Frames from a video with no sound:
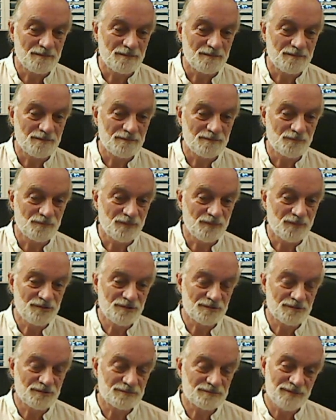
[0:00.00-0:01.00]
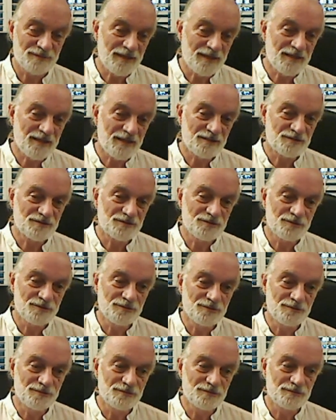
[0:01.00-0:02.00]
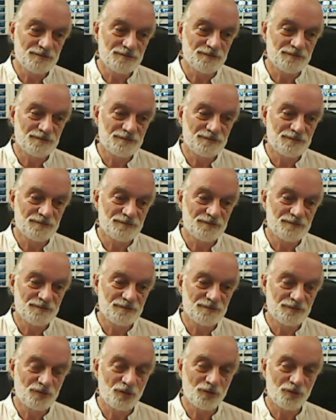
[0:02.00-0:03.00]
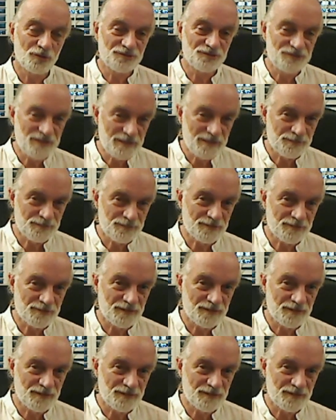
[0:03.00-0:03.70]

when you're ready to go deeper in